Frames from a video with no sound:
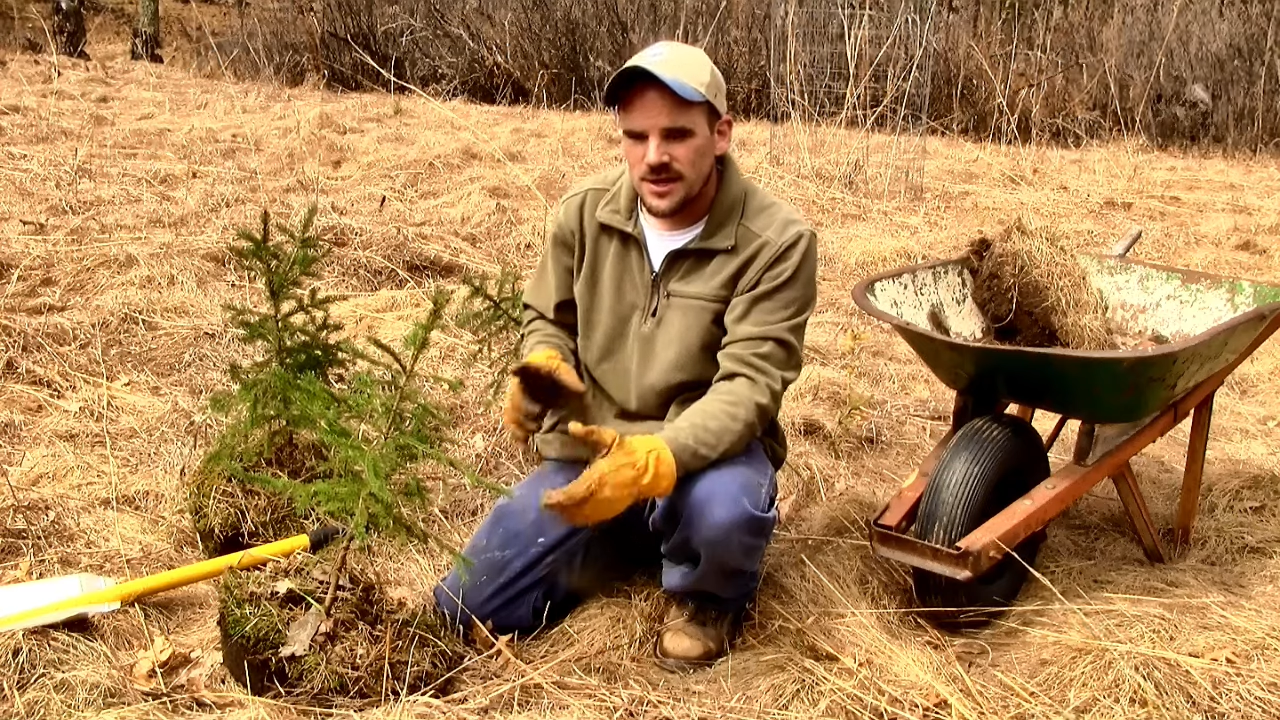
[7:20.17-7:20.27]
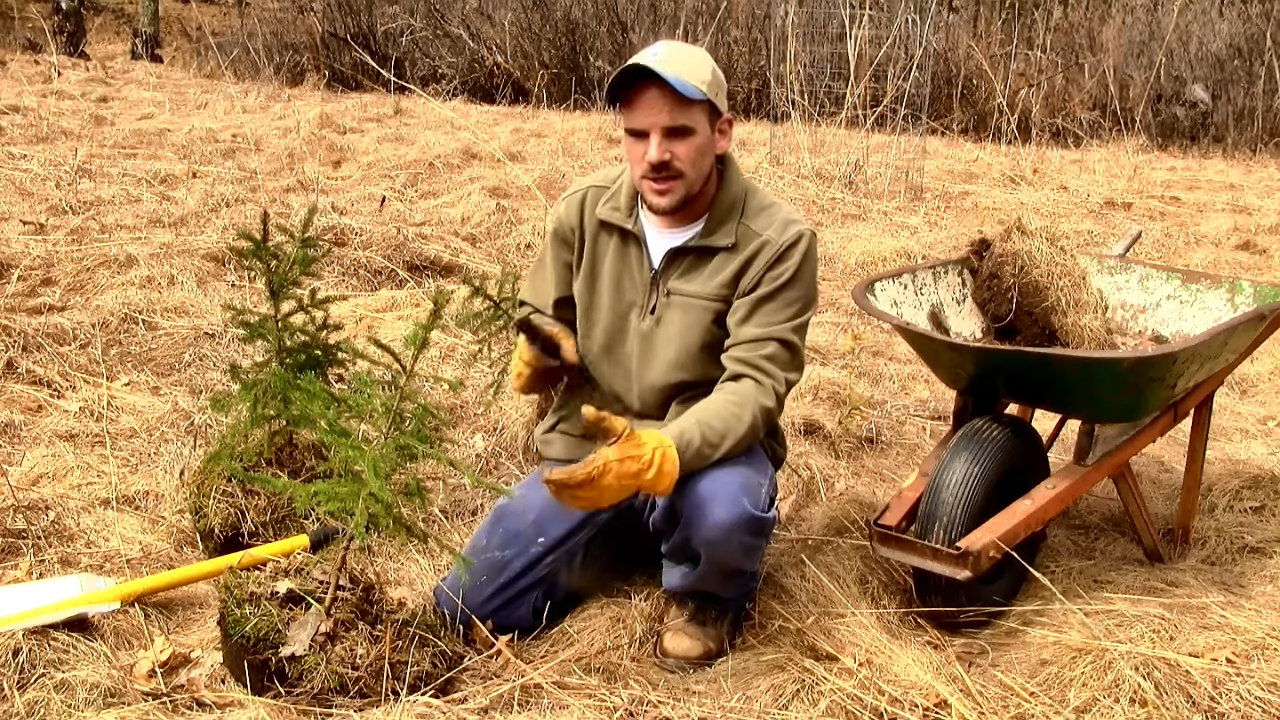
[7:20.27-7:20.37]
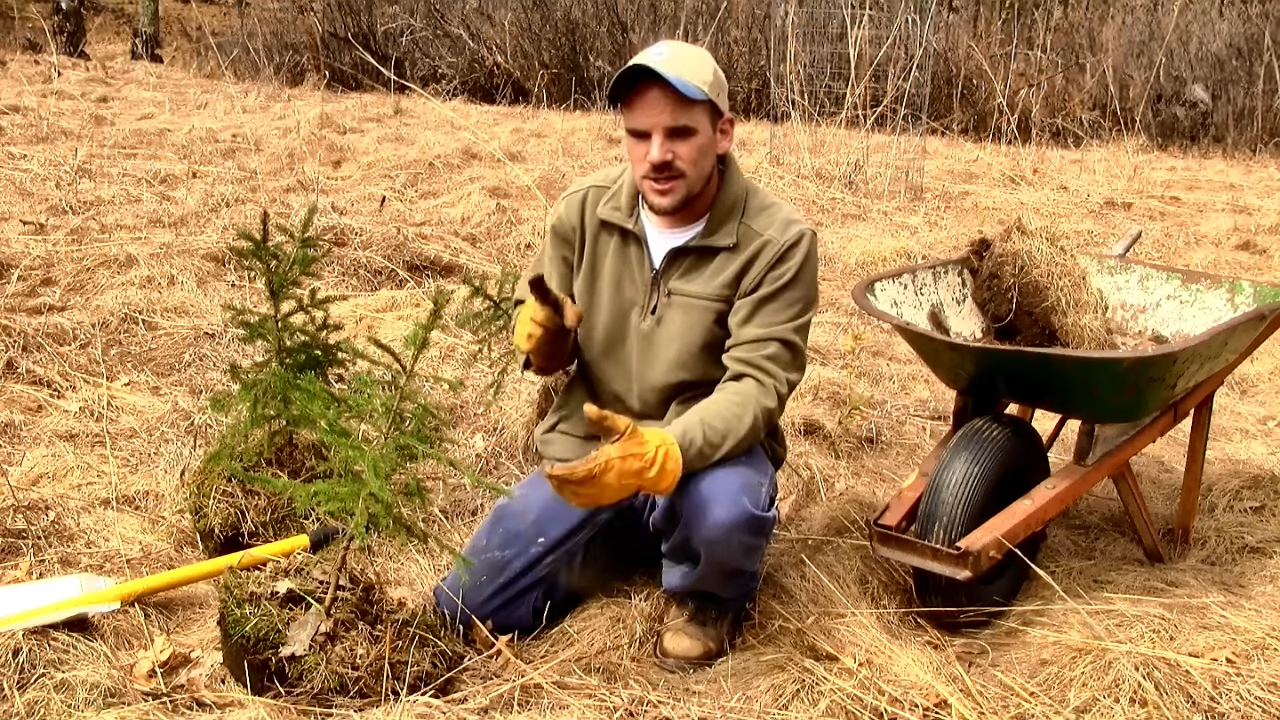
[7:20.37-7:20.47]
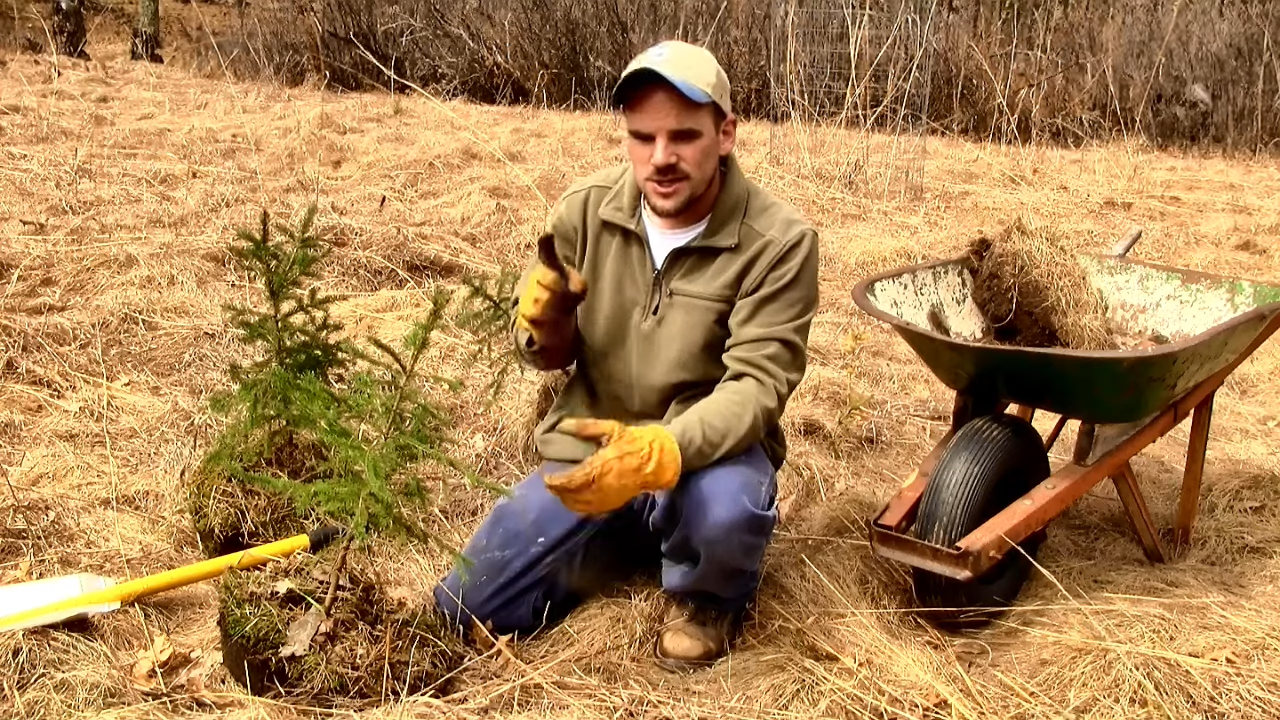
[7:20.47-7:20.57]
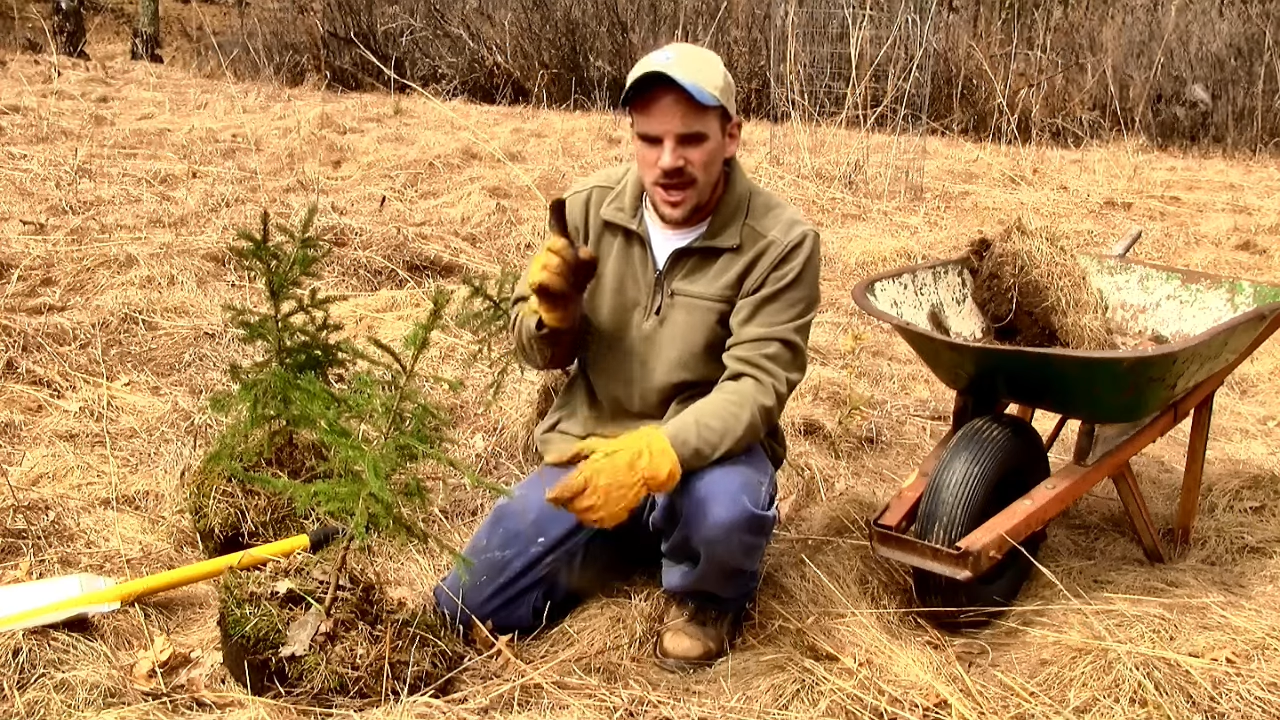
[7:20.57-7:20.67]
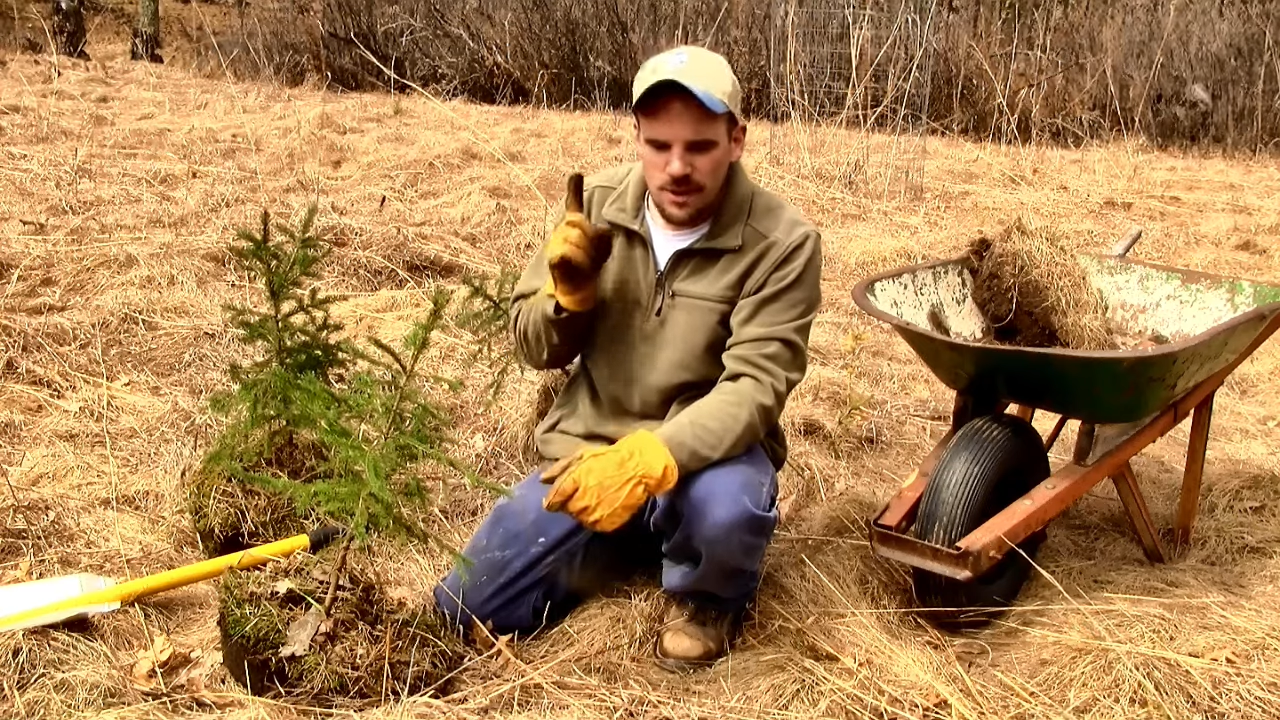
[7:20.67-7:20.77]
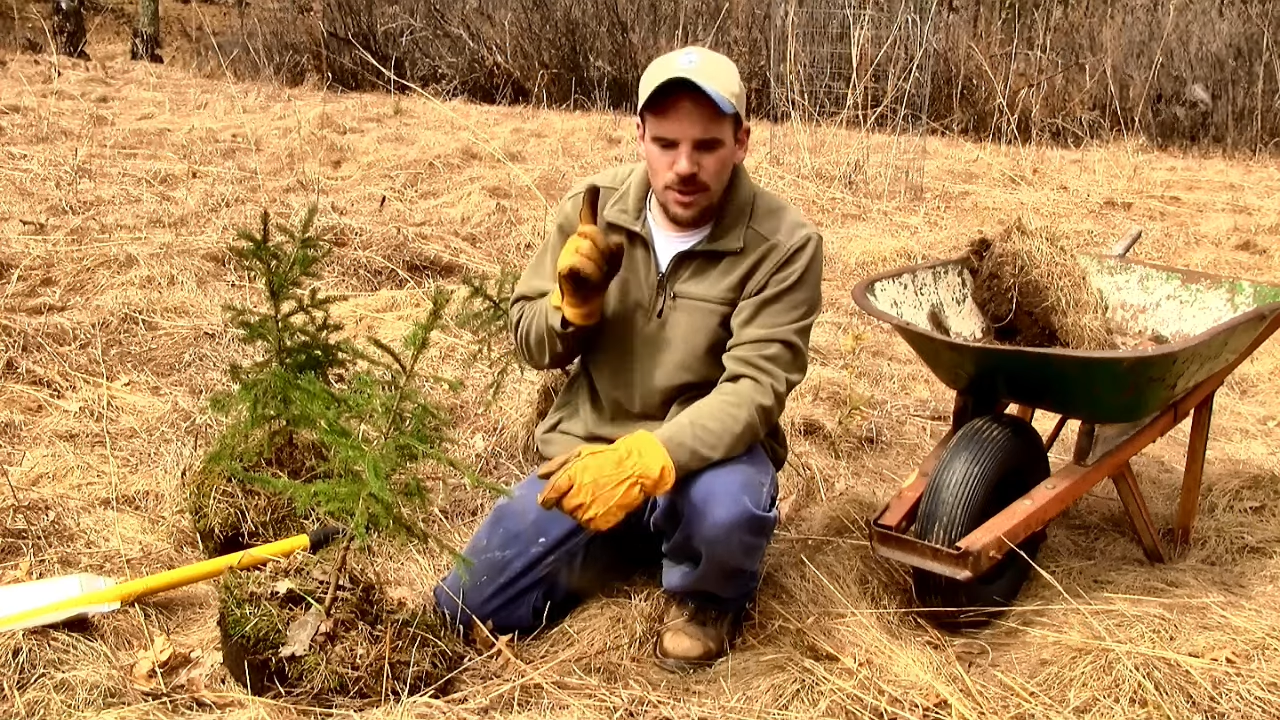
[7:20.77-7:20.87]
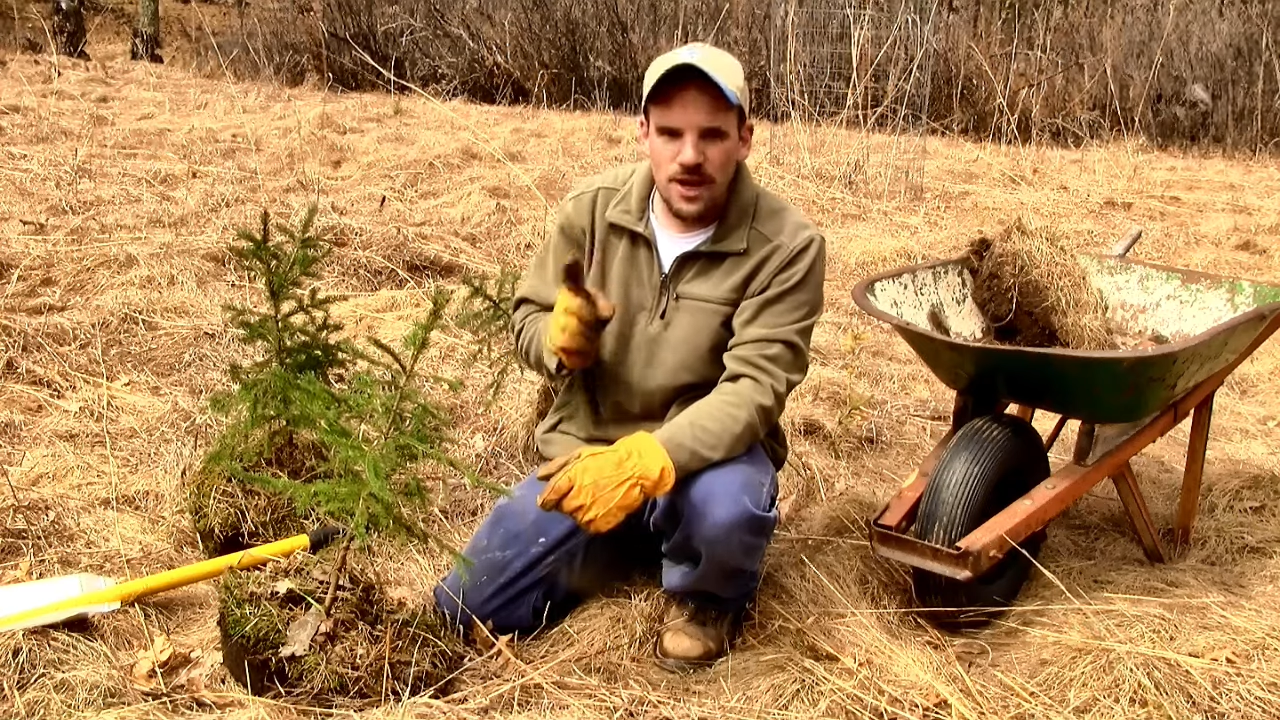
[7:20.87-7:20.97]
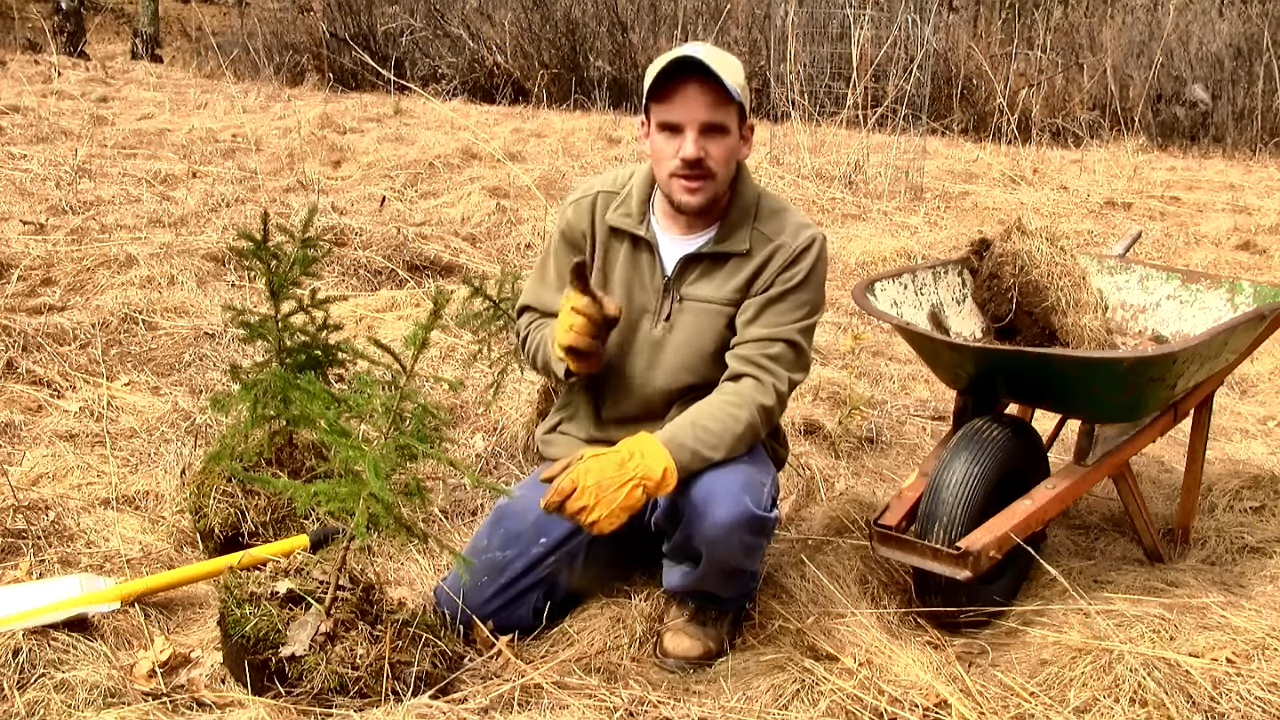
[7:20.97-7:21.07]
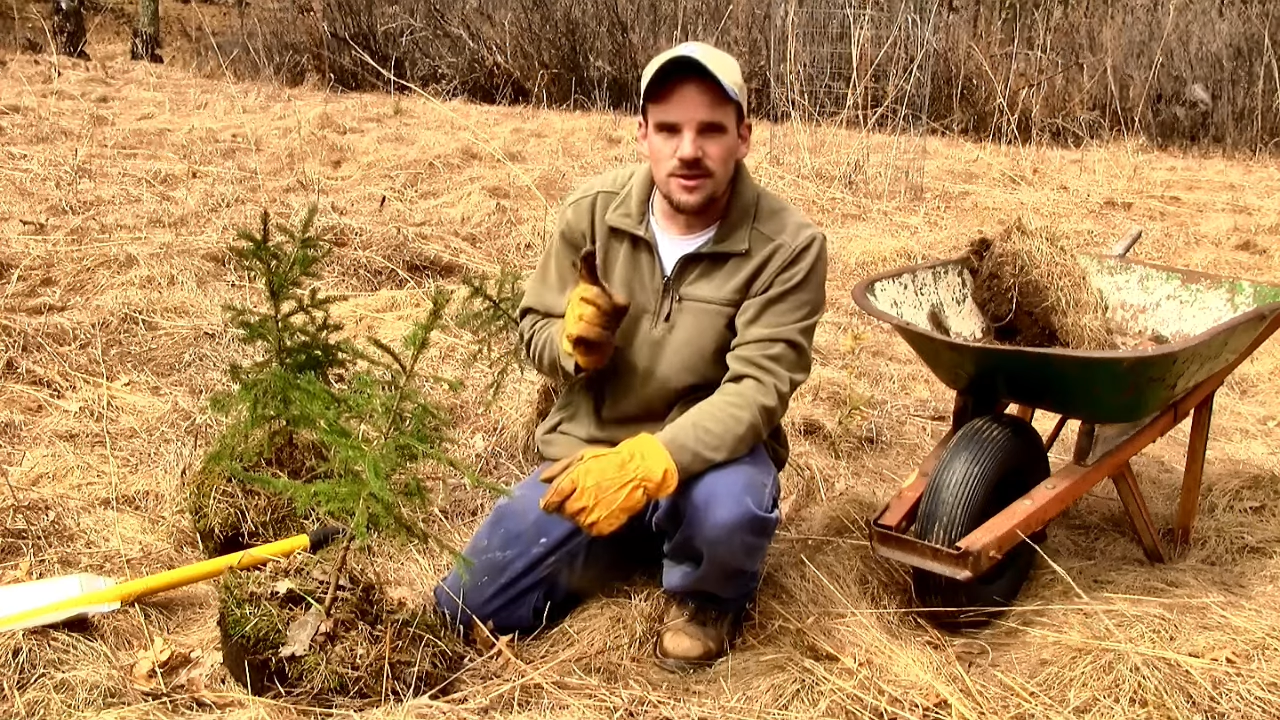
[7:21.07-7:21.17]
Jack
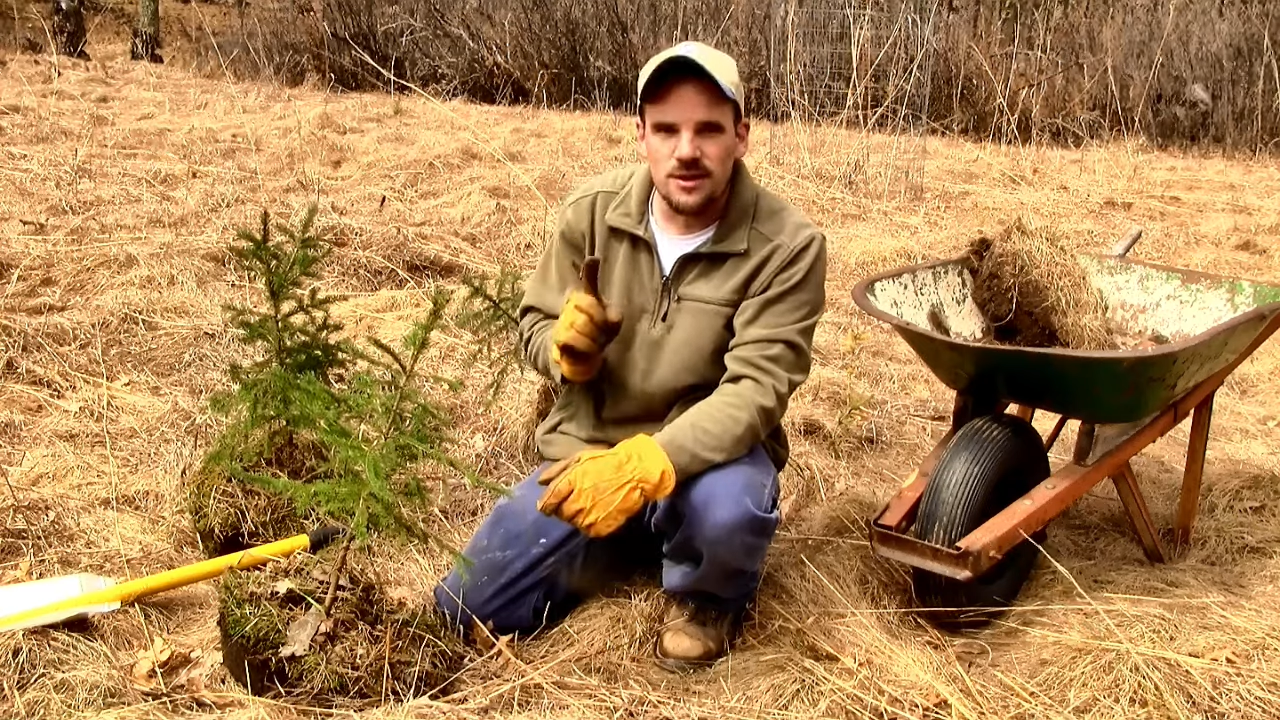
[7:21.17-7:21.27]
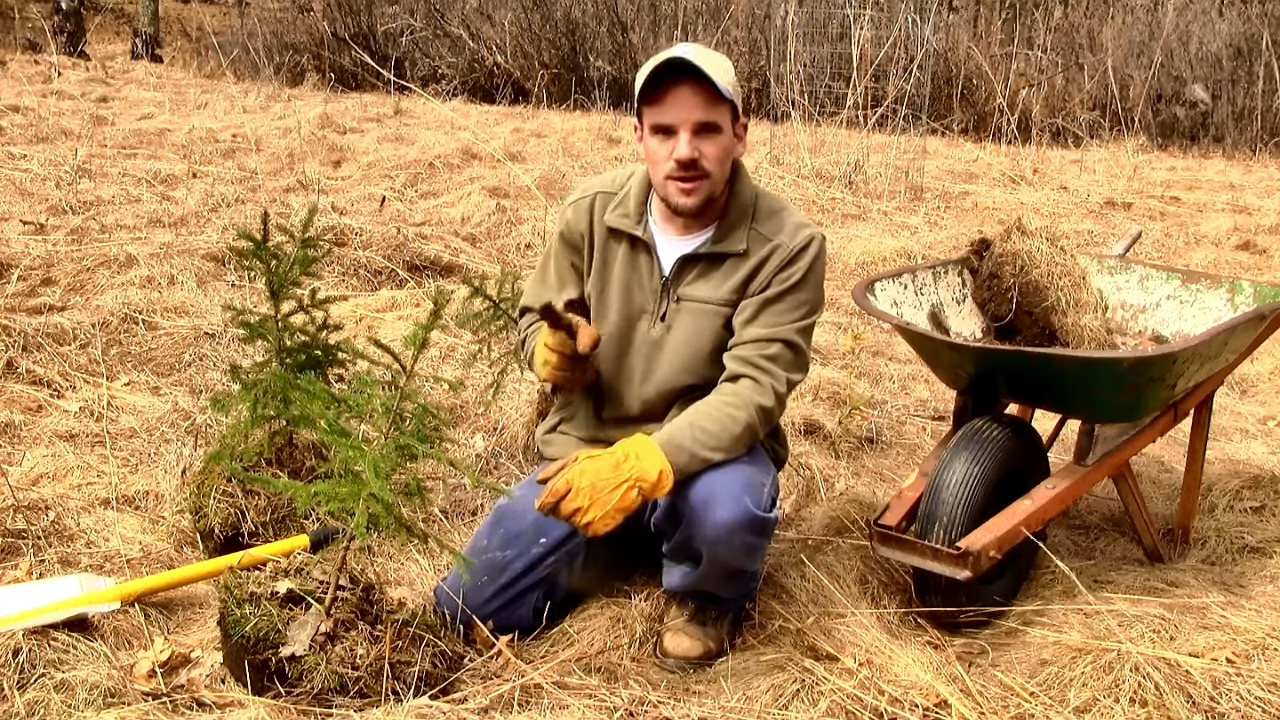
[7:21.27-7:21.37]
pine